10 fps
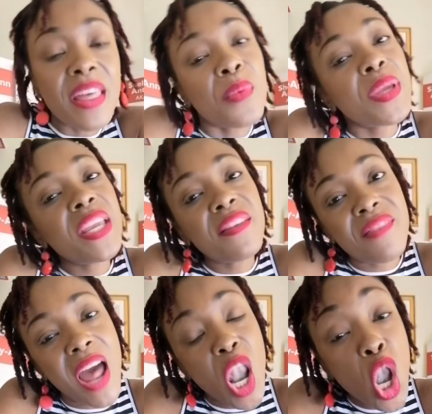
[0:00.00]
that we
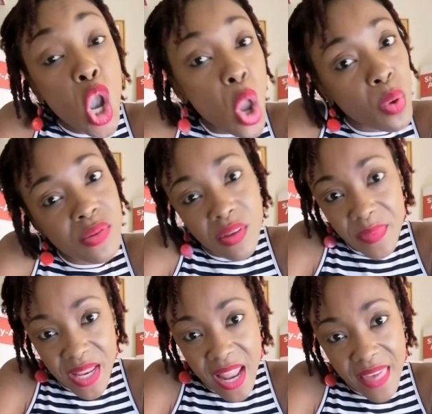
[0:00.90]
even allow
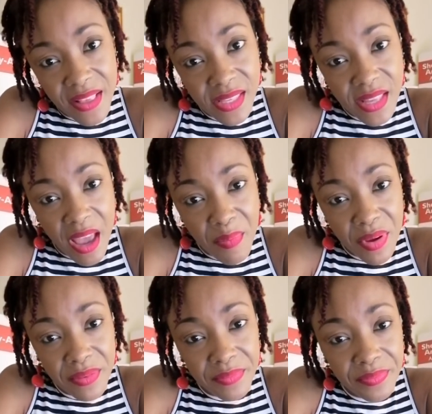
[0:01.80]
something like this to
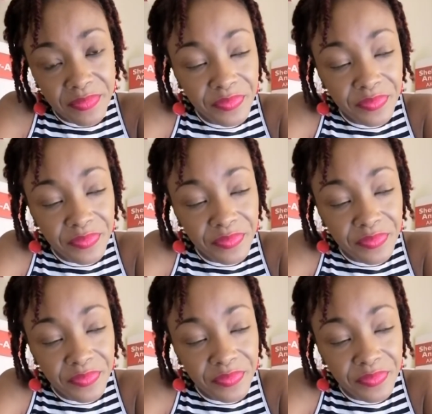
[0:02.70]
happen.